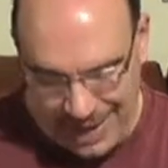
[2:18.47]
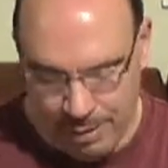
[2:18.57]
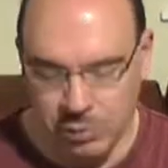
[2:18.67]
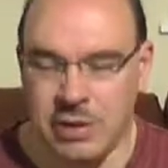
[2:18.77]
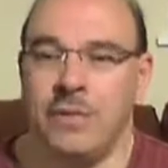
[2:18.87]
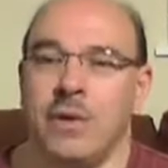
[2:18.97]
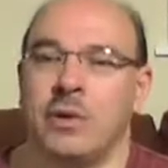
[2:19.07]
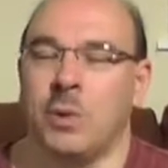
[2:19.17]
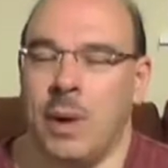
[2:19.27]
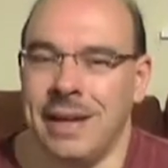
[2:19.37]
down to
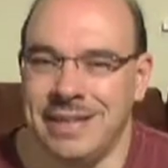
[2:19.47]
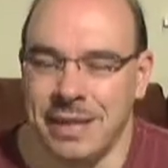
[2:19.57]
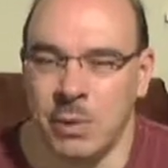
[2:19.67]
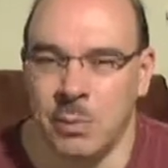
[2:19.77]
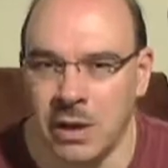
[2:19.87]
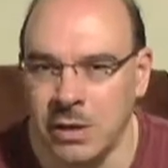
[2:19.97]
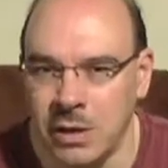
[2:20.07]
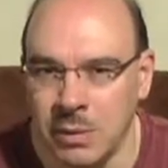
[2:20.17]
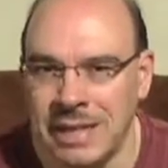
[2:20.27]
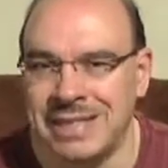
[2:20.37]
verse 22, and we're going to
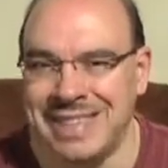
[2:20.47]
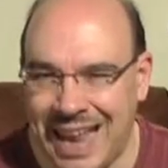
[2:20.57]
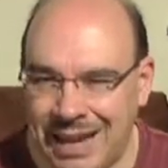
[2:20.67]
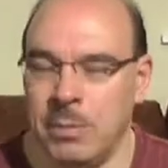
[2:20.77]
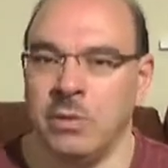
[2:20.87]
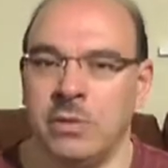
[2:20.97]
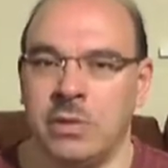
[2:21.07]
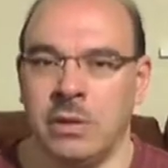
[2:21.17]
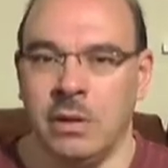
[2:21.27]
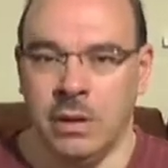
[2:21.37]
do it in
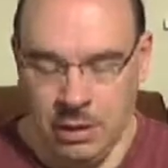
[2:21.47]
segments.